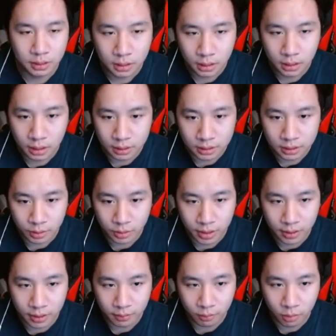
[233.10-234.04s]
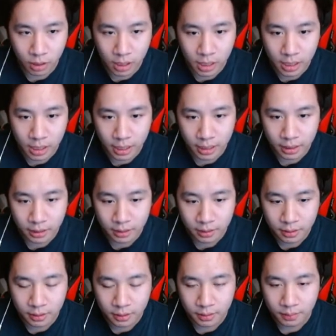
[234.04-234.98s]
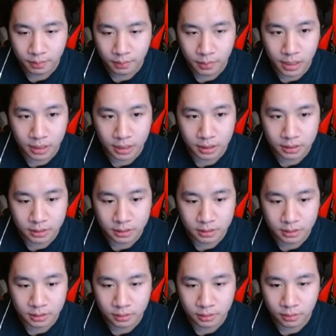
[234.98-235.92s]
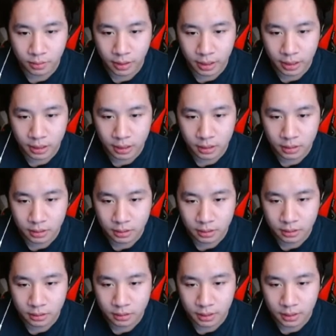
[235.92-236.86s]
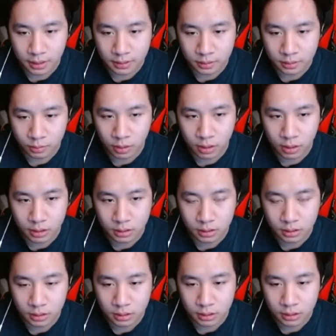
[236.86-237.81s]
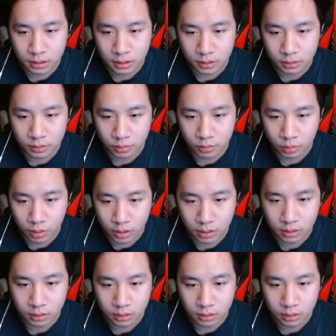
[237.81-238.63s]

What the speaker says: And so we have y minus 3 times 1 is equal to 1.